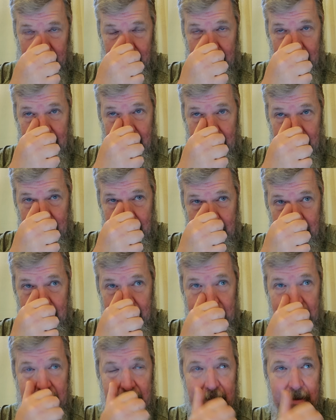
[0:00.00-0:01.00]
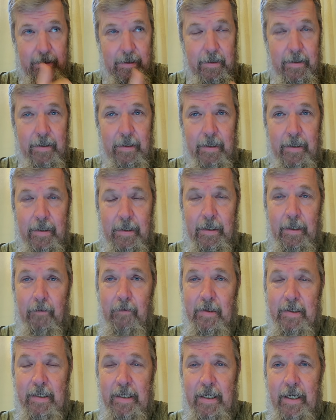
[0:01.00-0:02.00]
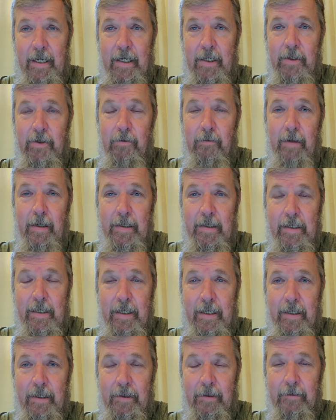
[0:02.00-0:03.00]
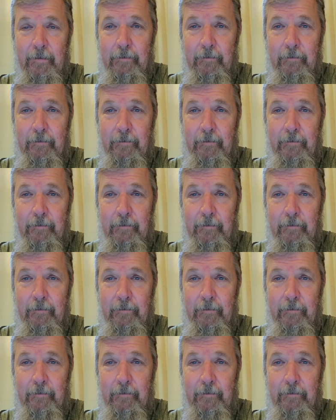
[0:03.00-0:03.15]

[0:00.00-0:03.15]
and there was an interesting